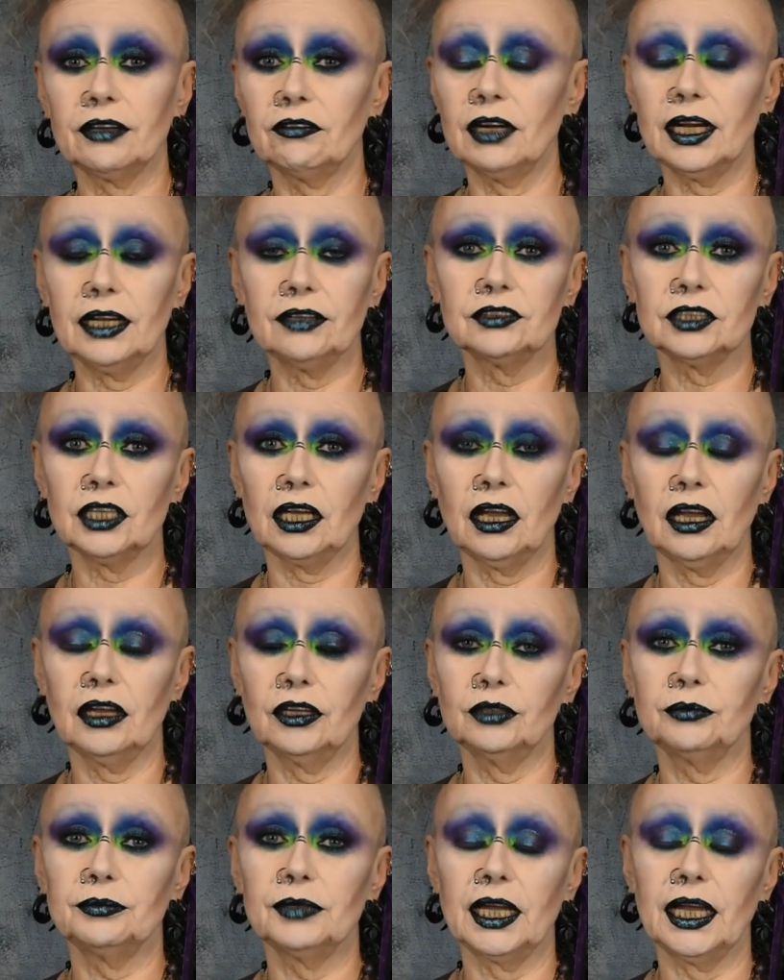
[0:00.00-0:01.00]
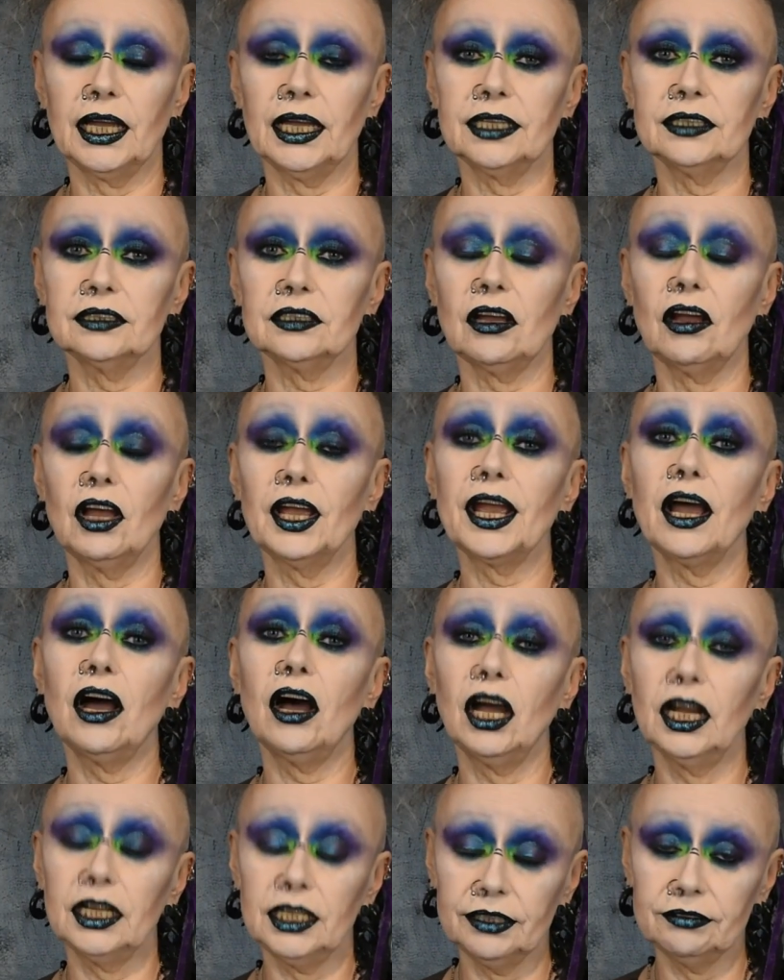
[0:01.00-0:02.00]
around at home, and I
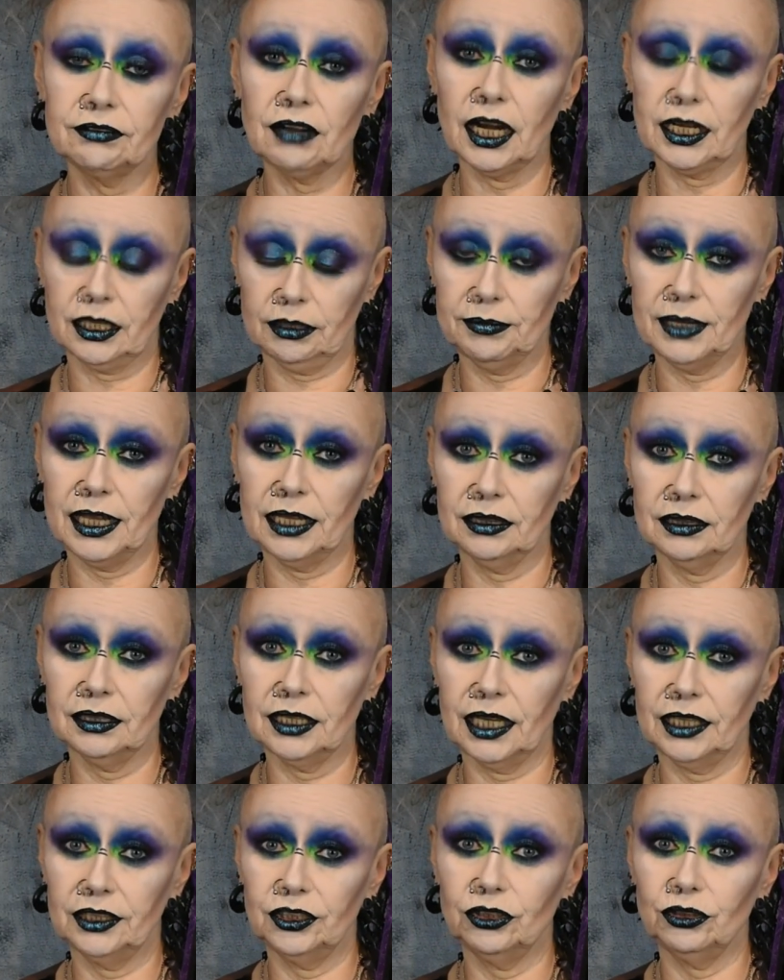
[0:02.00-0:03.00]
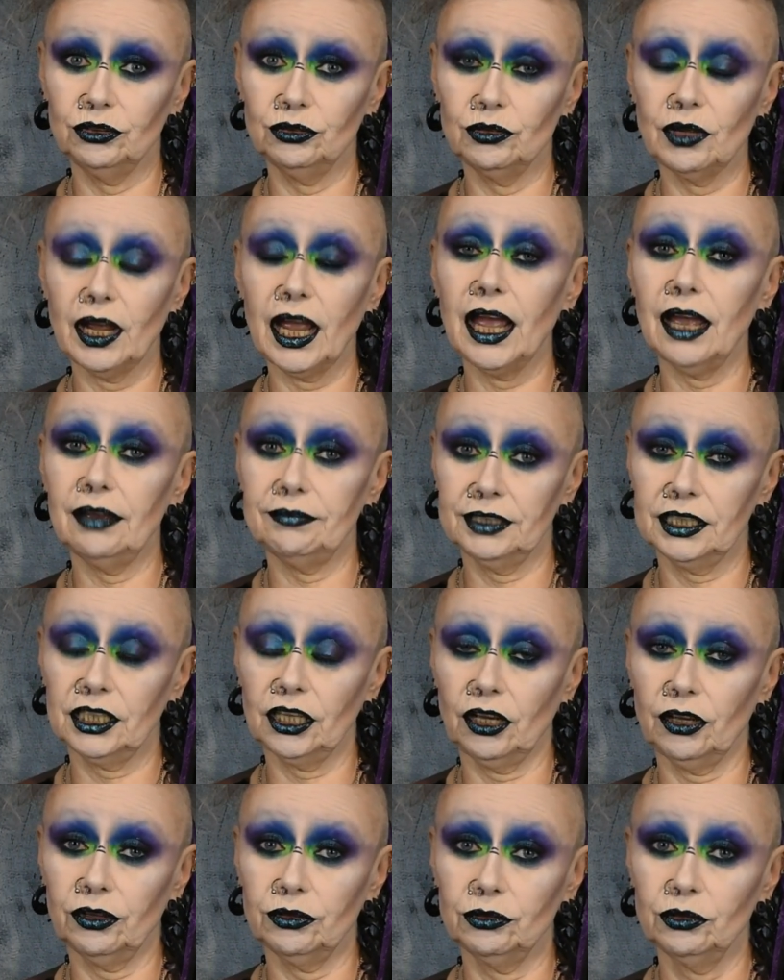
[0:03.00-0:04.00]
highly recommend that you have a
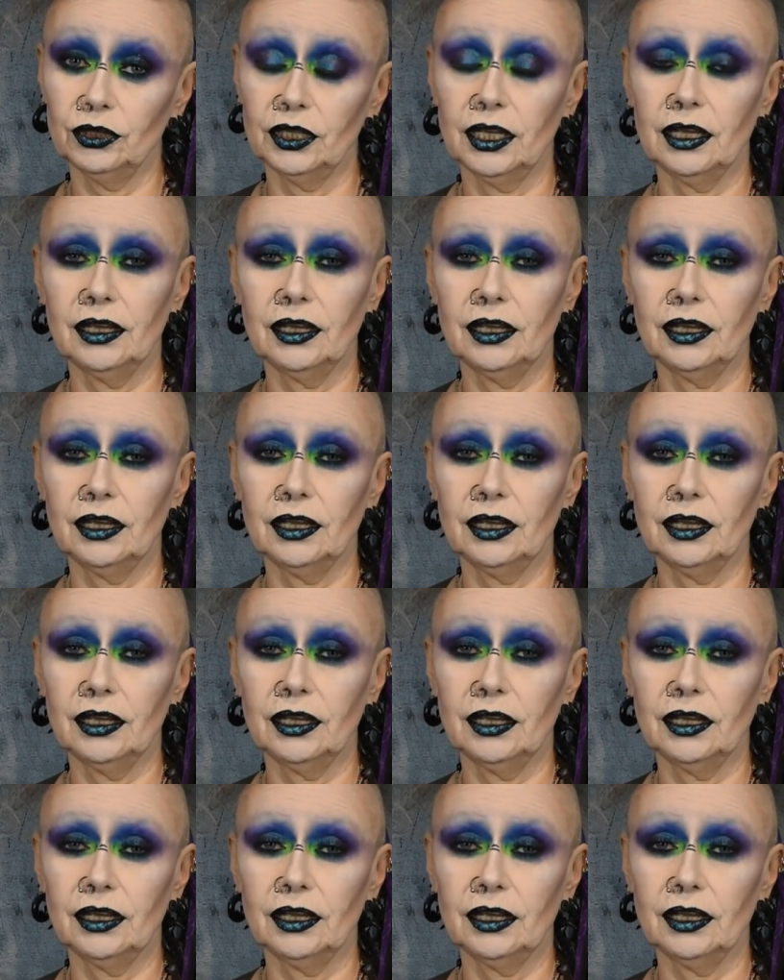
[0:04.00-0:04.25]
go.